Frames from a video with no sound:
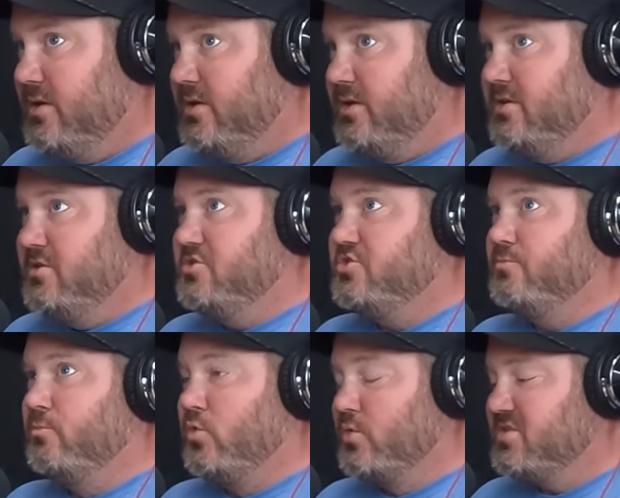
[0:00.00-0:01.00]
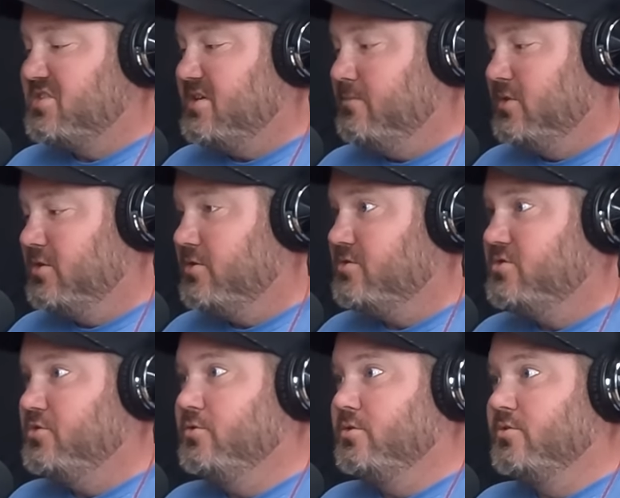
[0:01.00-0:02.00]
is more similar
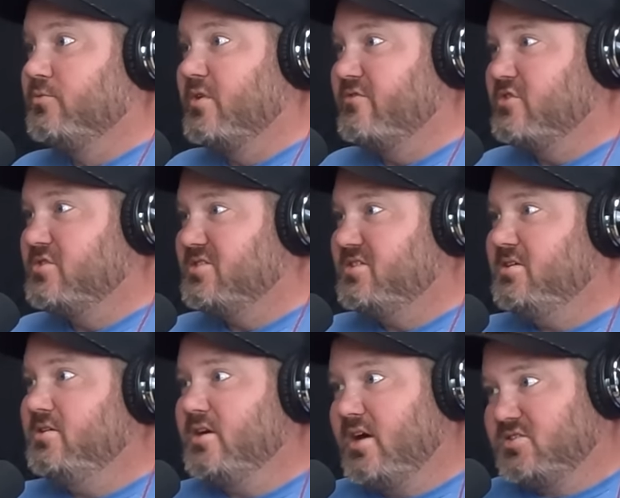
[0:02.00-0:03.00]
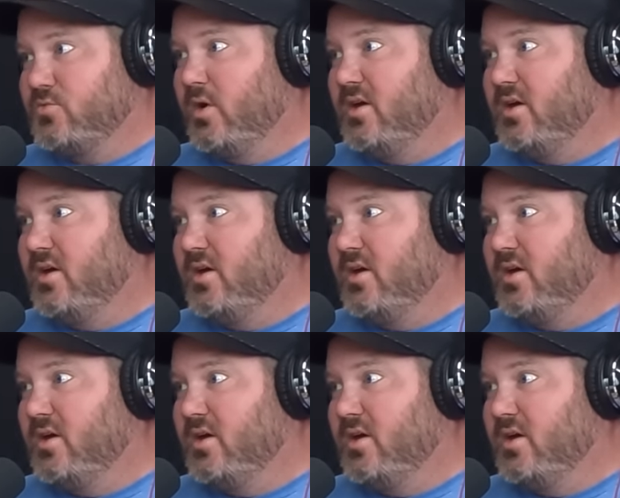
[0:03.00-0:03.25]
to a River to Sea S